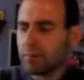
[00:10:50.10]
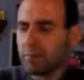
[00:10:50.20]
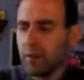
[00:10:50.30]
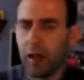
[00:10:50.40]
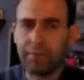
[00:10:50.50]

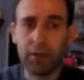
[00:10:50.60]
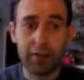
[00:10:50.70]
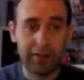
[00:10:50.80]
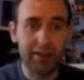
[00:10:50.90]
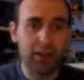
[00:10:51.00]
I've just
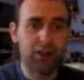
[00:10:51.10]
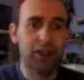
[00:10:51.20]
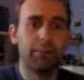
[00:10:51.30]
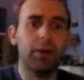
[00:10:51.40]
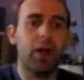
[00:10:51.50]
sent a
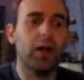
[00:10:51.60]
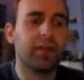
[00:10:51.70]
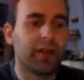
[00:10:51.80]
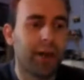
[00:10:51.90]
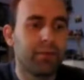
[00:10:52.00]
shipment over
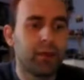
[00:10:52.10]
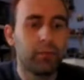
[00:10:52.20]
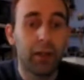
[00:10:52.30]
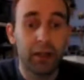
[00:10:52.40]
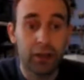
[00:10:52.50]
to Amazon,
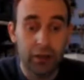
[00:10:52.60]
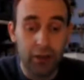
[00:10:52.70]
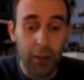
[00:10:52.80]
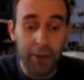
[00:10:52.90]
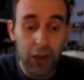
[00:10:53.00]
which is
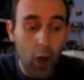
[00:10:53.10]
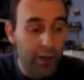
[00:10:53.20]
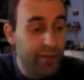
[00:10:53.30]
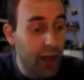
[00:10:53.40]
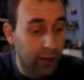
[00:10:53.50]
going live
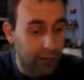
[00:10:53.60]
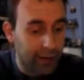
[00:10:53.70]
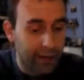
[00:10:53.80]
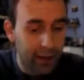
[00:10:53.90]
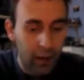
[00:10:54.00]

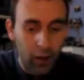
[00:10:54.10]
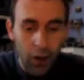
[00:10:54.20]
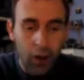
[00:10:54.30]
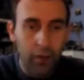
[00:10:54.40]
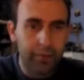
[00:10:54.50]
currently,
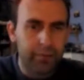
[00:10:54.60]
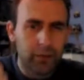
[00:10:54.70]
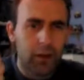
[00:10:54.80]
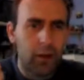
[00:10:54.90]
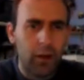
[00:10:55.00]
of
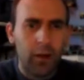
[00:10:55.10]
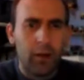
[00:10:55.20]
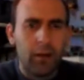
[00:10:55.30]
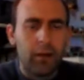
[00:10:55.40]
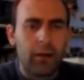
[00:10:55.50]

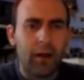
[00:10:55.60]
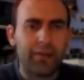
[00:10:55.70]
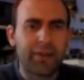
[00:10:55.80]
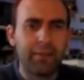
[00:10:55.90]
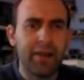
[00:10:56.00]
of
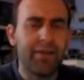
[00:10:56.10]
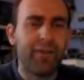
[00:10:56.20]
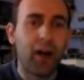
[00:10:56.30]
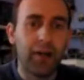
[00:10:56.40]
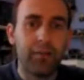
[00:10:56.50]

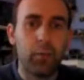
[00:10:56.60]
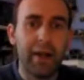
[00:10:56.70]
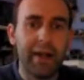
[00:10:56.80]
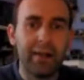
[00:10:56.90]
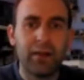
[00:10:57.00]
75
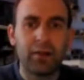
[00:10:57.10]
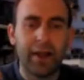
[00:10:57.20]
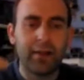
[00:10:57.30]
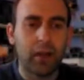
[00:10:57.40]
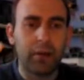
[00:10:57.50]
Wii,
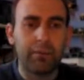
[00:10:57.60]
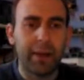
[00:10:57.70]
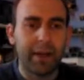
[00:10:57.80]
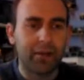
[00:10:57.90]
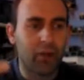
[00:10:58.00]
Nintendo, and
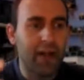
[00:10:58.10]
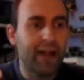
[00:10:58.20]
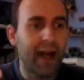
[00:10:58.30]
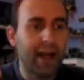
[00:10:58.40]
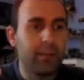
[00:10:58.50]
PS3
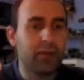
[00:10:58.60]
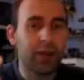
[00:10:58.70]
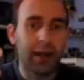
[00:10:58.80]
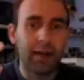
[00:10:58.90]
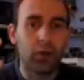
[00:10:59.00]
games,
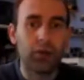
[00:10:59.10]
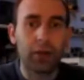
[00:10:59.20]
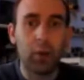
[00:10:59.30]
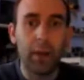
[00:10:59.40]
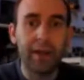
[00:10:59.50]
and also
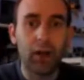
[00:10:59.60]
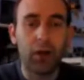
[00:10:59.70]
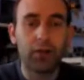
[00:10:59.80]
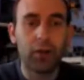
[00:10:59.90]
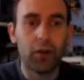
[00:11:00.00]
a Wii
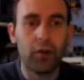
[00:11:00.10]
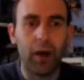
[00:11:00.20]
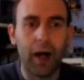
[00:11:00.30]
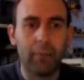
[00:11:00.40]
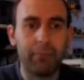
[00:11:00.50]
console.
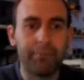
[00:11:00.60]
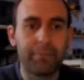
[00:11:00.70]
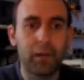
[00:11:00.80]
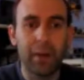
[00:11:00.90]
Um, the Wii